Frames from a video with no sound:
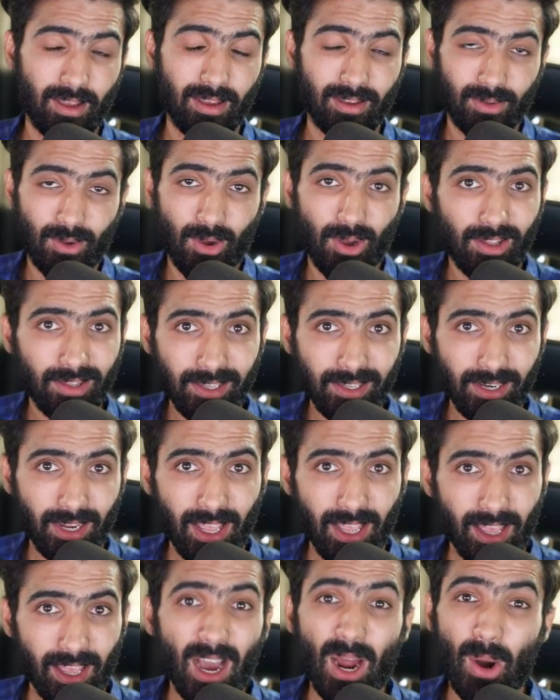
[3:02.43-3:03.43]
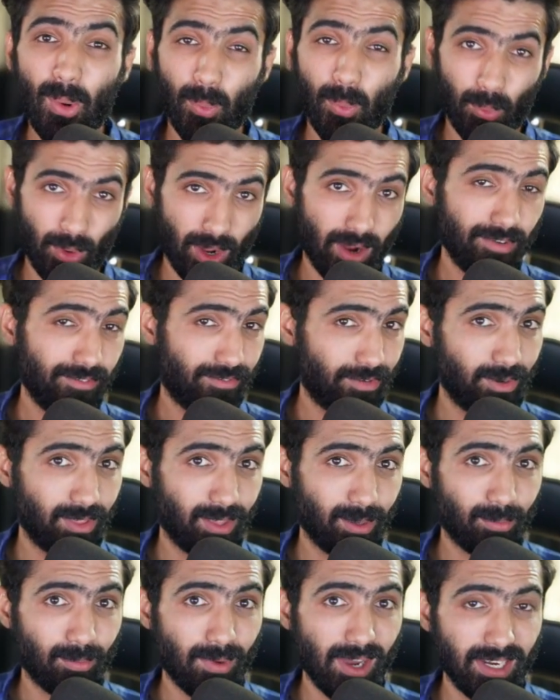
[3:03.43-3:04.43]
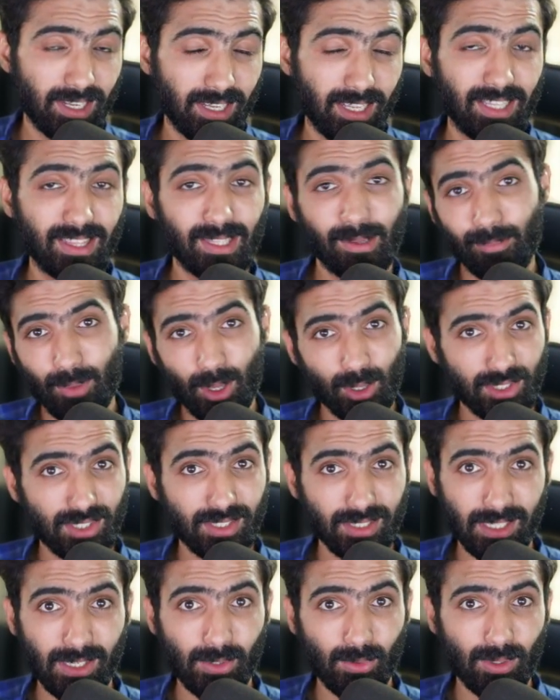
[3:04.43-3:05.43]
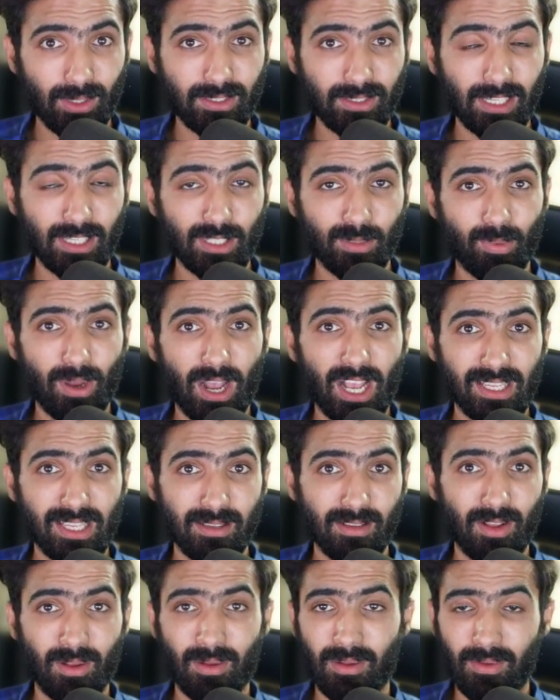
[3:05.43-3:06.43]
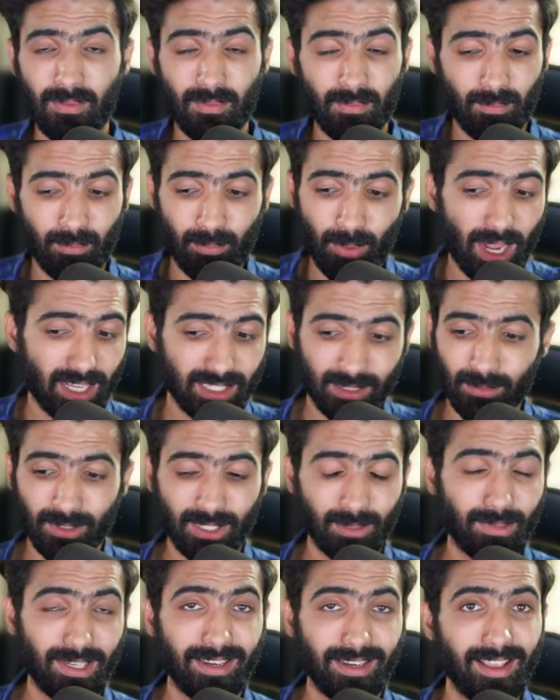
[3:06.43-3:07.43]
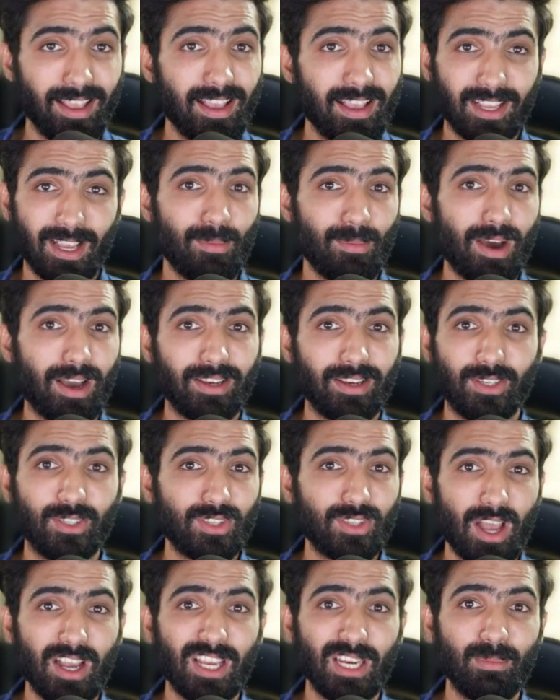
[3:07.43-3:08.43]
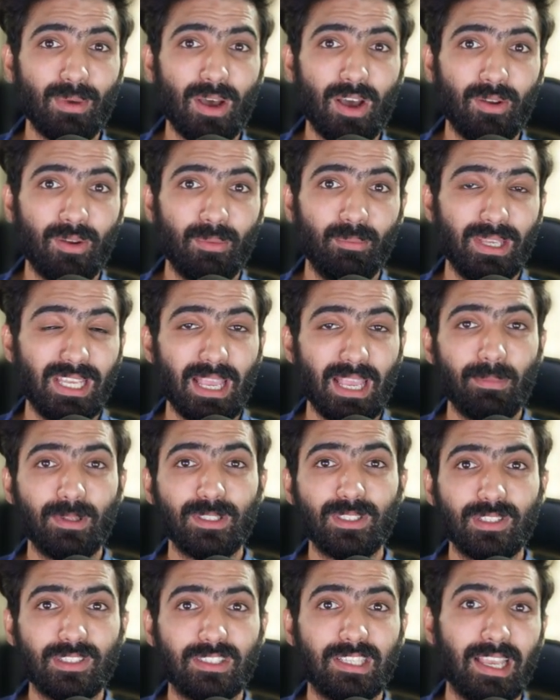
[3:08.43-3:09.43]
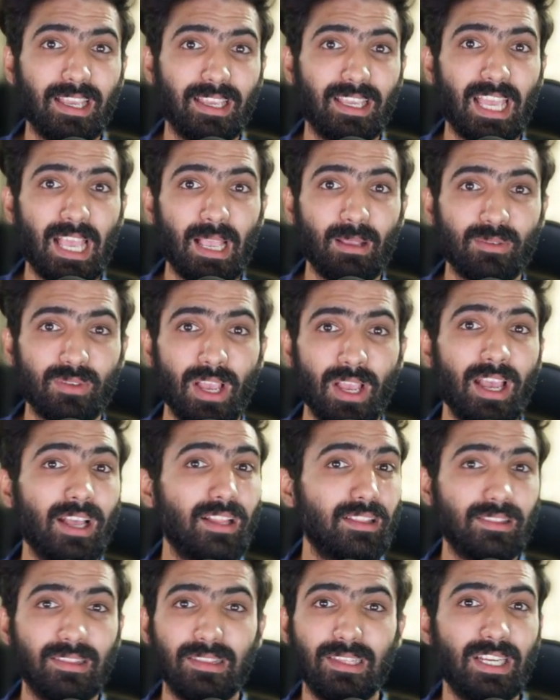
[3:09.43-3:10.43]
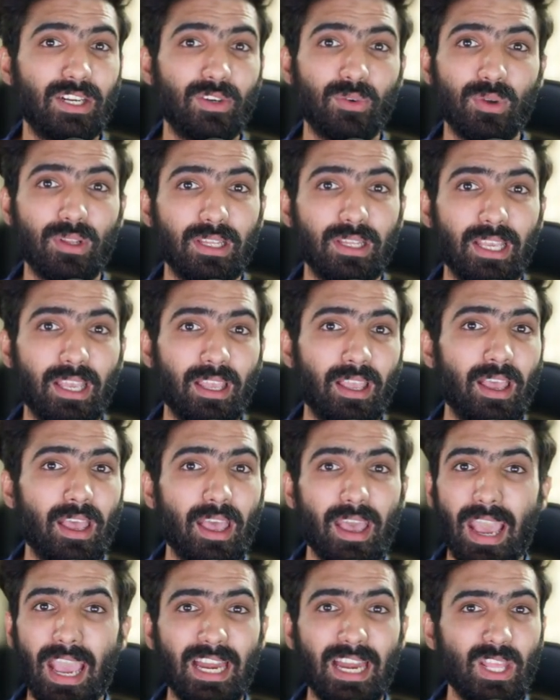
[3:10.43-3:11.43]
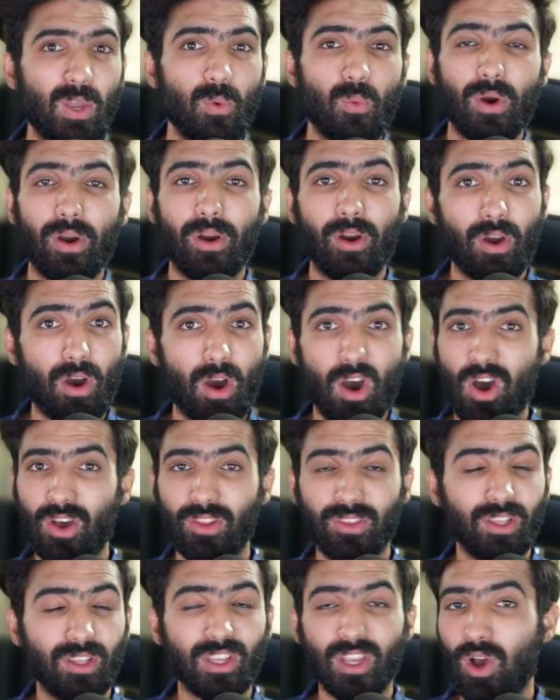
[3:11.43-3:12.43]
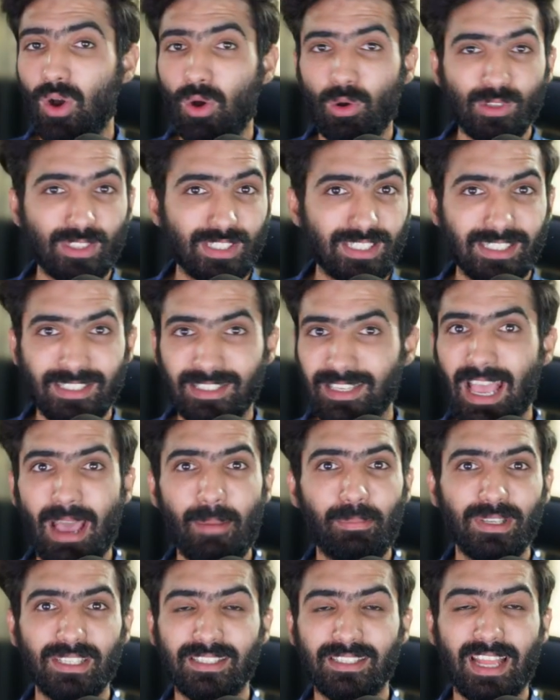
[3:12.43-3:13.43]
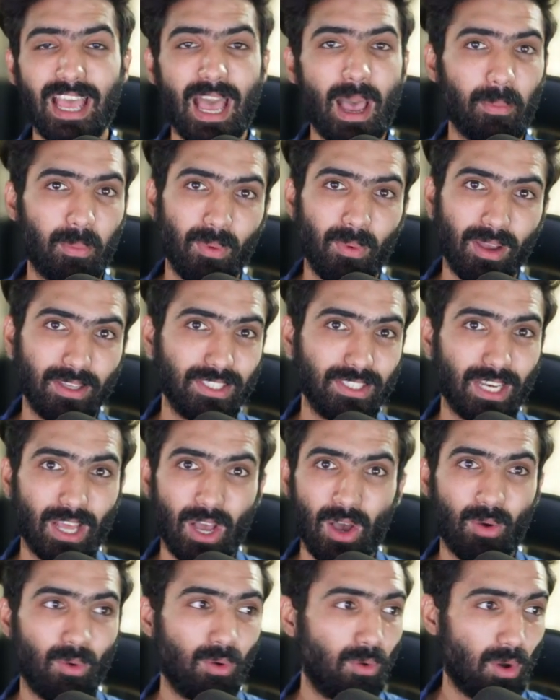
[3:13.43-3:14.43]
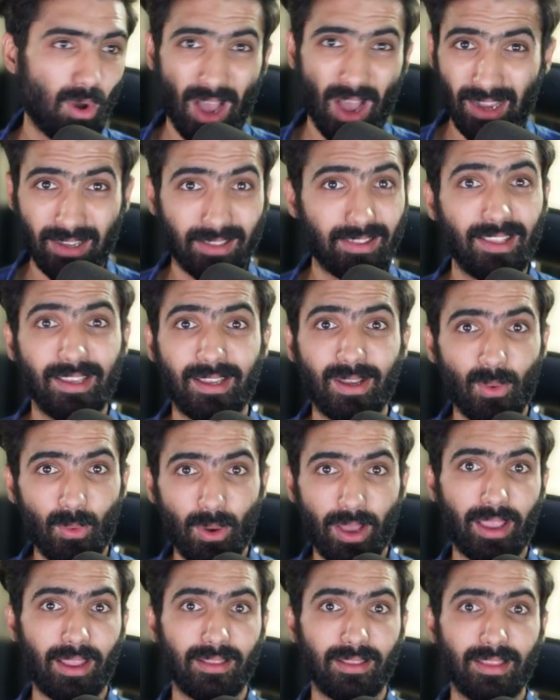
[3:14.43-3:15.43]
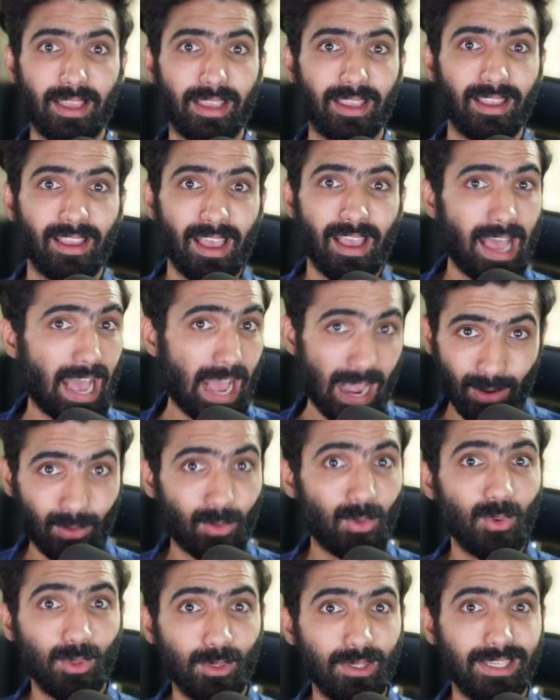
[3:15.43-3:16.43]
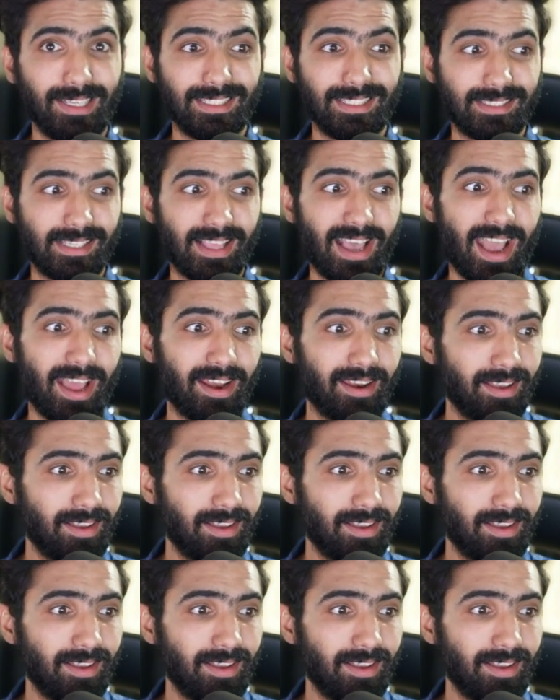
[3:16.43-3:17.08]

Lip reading: call it, a run for their money in the most literal sense possible. I mean, come on, you're talking about being able to take games literally anywhere on the go, snappy snap, a click away. Like, how cool is that?